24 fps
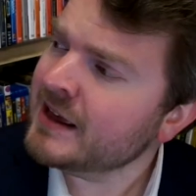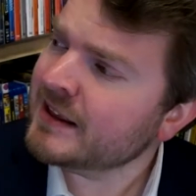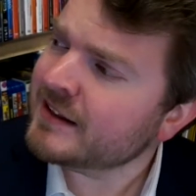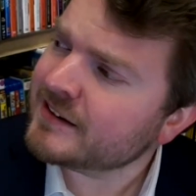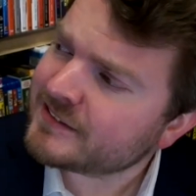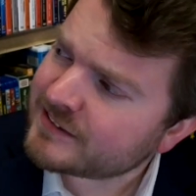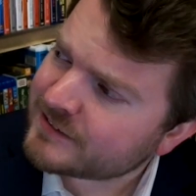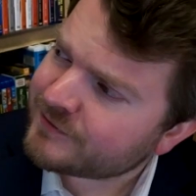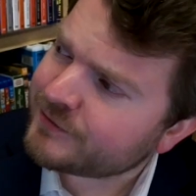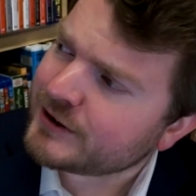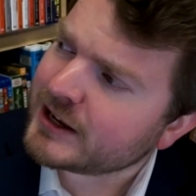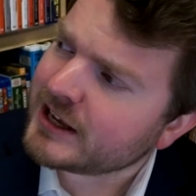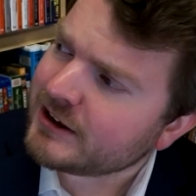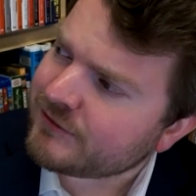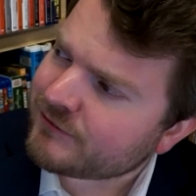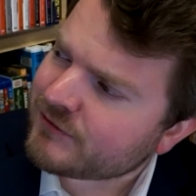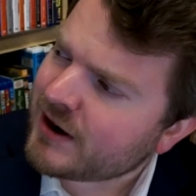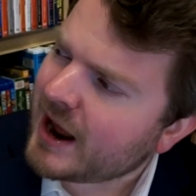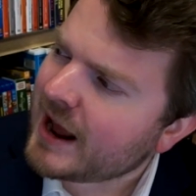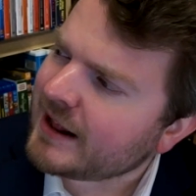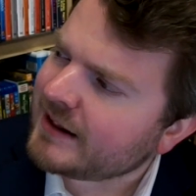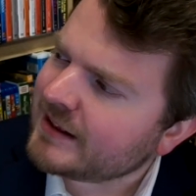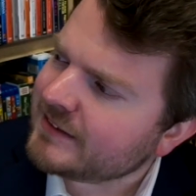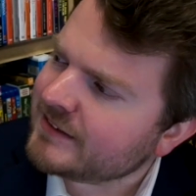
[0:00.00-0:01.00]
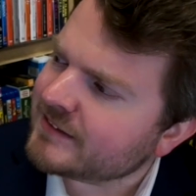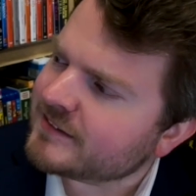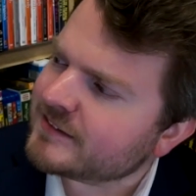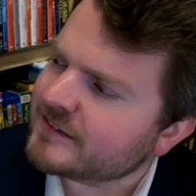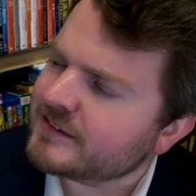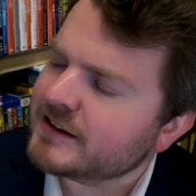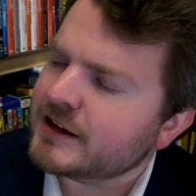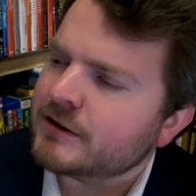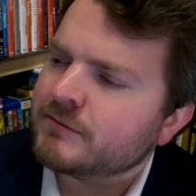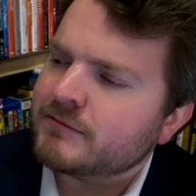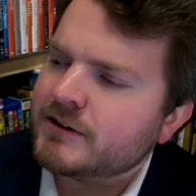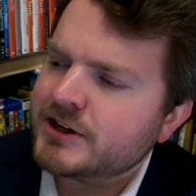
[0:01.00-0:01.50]
This is Freaky Friday, this
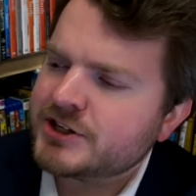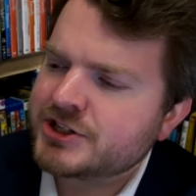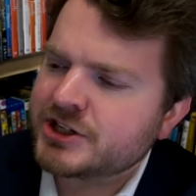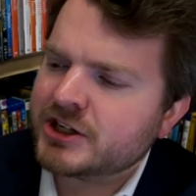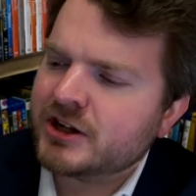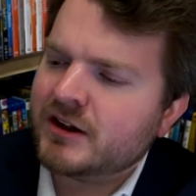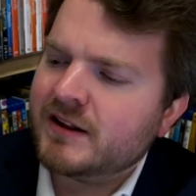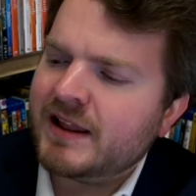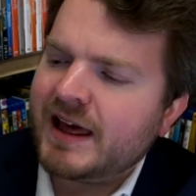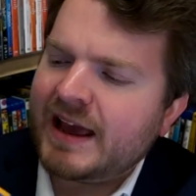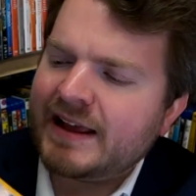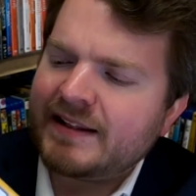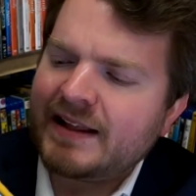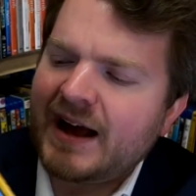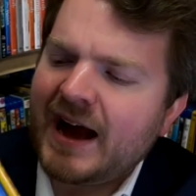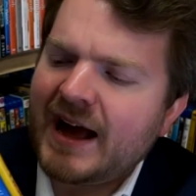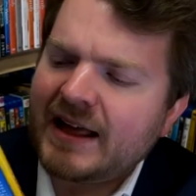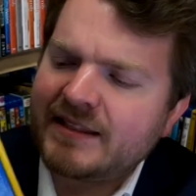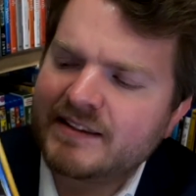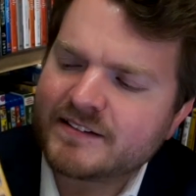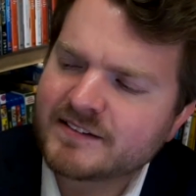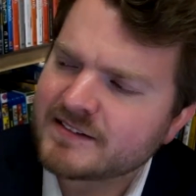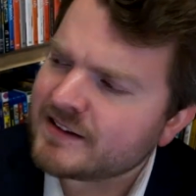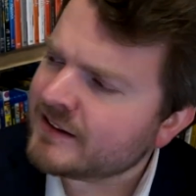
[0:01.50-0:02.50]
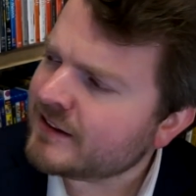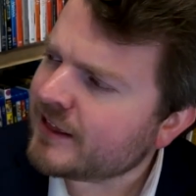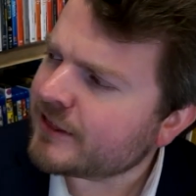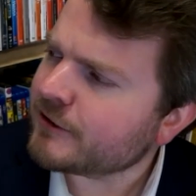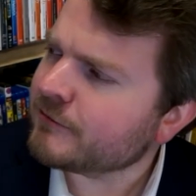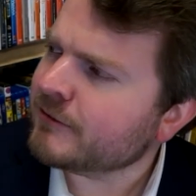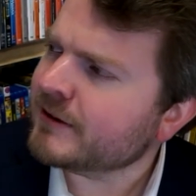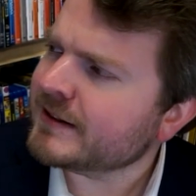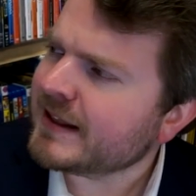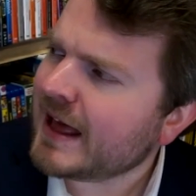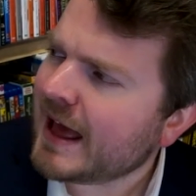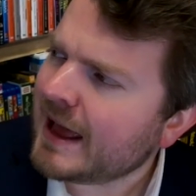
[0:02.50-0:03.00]
is the original, and this is
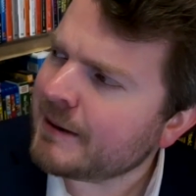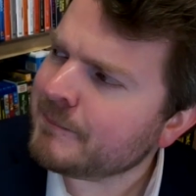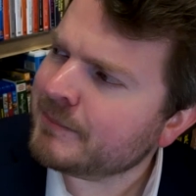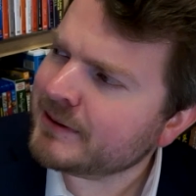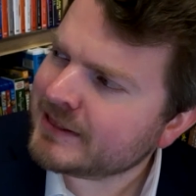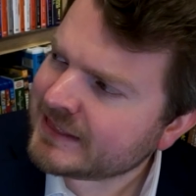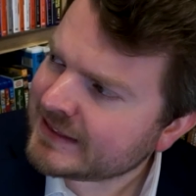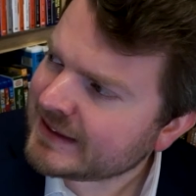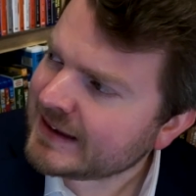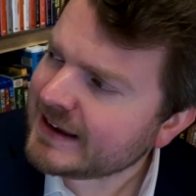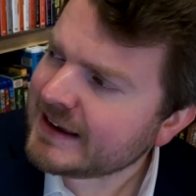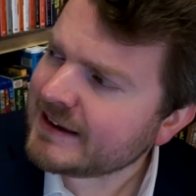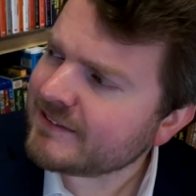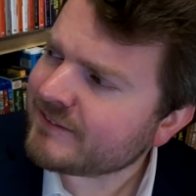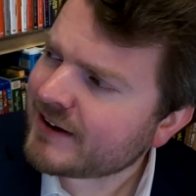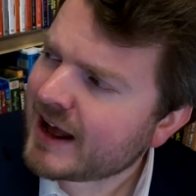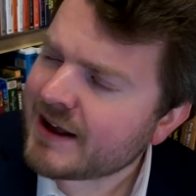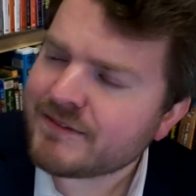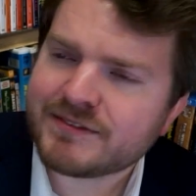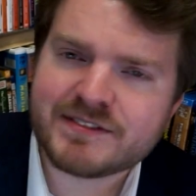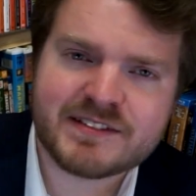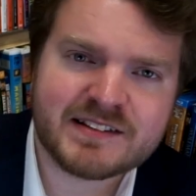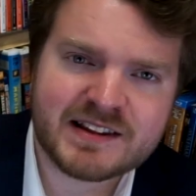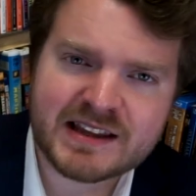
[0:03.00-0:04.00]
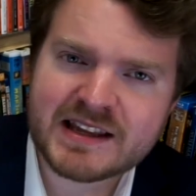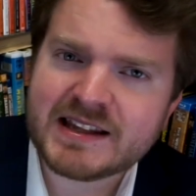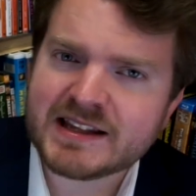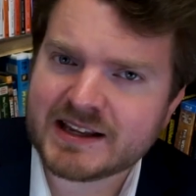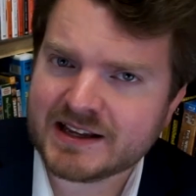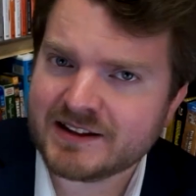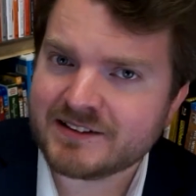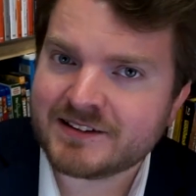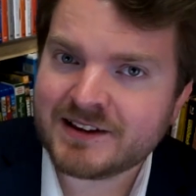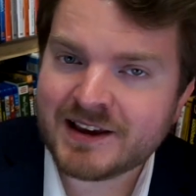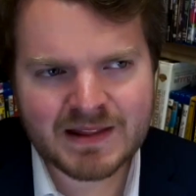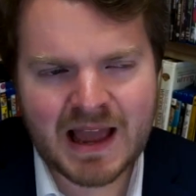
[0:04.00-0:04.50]
another one that I believe I've seen
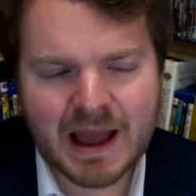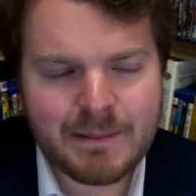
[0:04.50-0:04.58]
it.